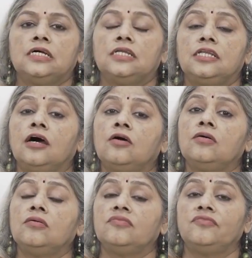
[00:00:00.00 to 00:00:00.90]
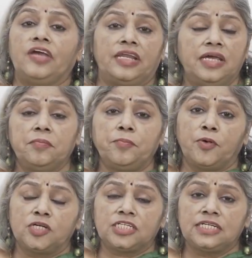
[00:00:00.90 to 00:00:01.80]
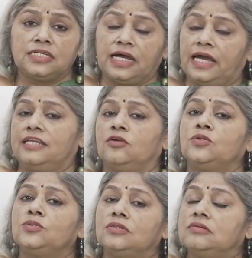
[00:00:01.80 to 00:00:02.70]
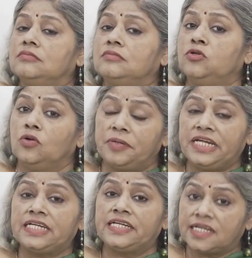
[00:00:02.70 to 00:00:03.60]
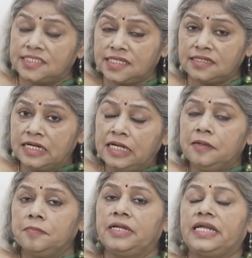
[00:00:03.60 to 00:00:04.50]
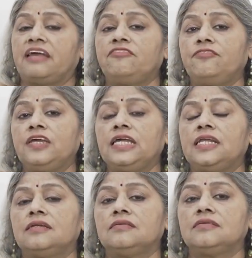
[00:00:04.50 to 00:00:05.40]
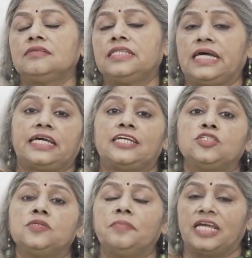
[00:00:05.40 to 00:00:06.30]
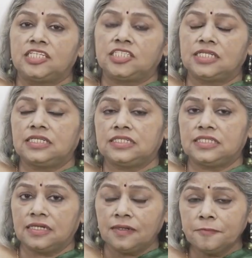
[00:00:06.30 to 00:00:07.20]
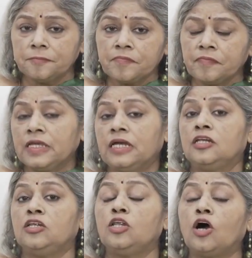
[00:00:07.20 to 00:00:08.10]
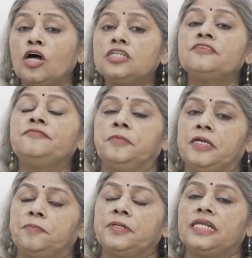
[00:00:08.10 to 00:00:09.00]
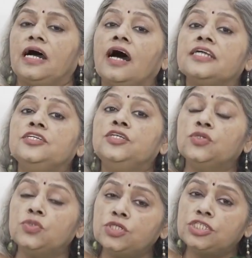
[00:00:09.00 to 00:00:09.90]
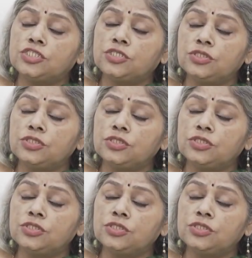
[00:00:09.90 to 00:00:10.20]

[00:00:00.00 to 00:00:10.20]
Now, very important, I know nobody does it, but I feel that I should mention it here. Lot of people are used to